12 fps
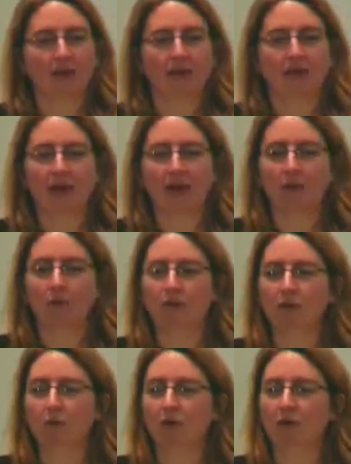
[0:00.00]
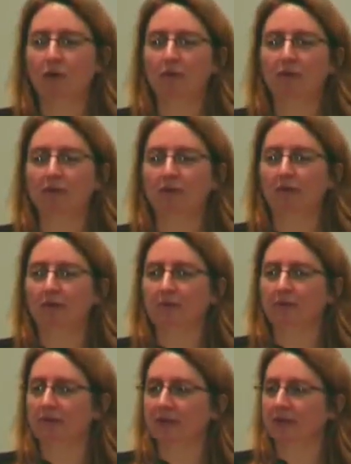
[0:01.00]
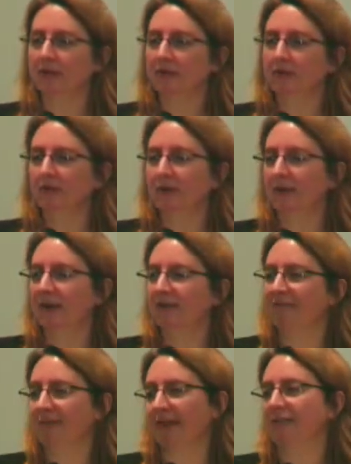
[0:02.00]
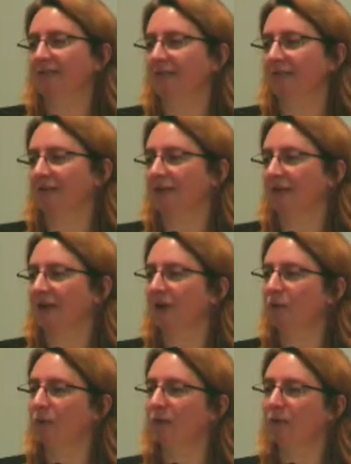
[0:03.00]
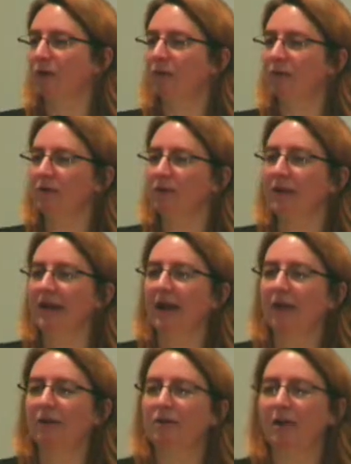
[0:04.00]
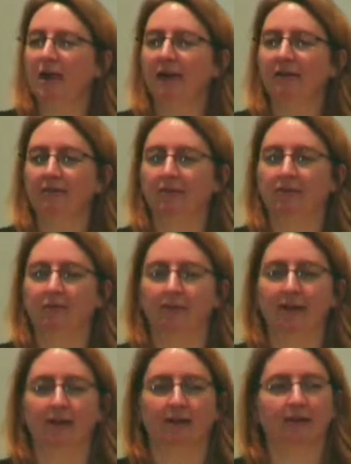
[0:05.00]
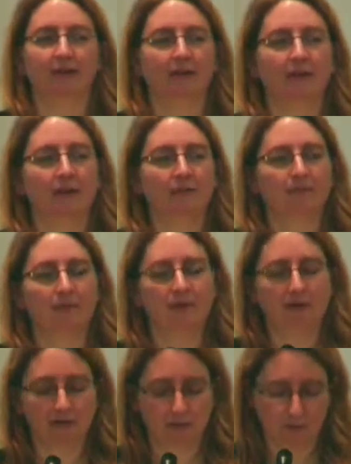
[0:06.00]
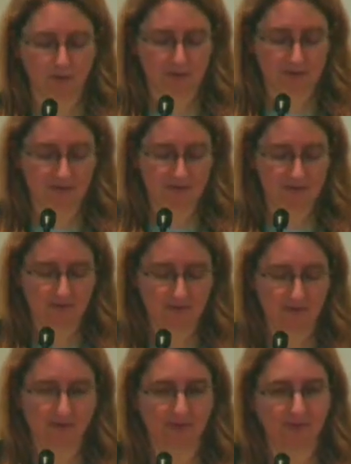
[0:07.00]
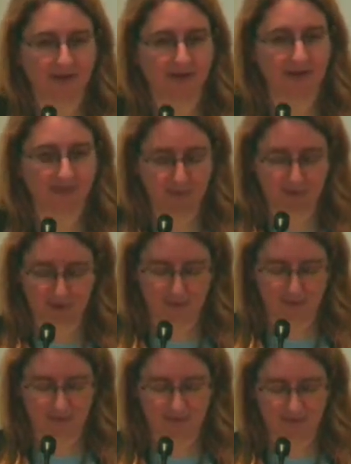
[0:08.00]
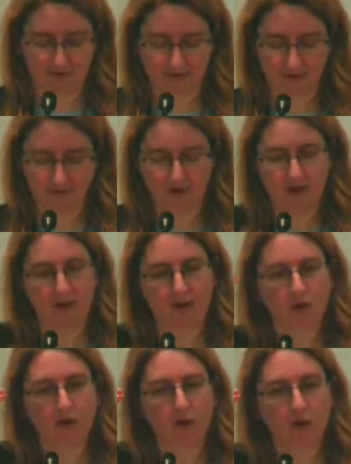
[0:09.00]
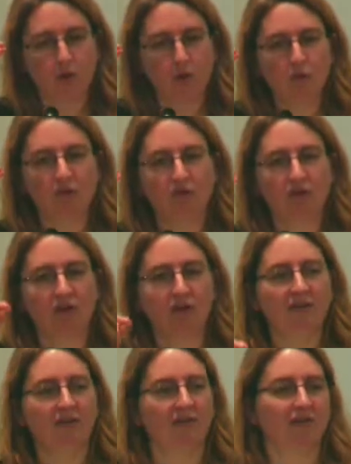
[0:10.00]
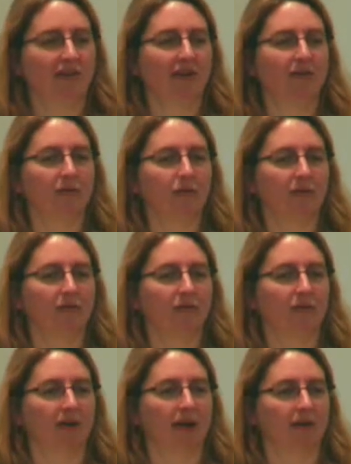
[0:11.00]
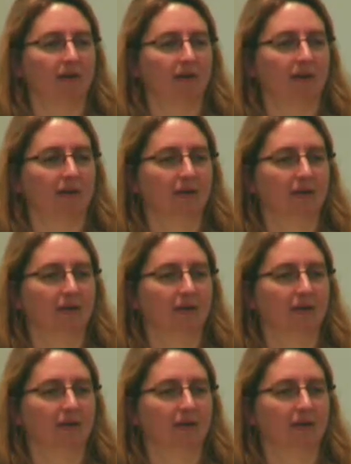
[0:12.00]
Can we work with you to get your data faster? Can we work with you on how you access your data? Because with these tools, as Peter mentioned, you will change the science questions you're asking.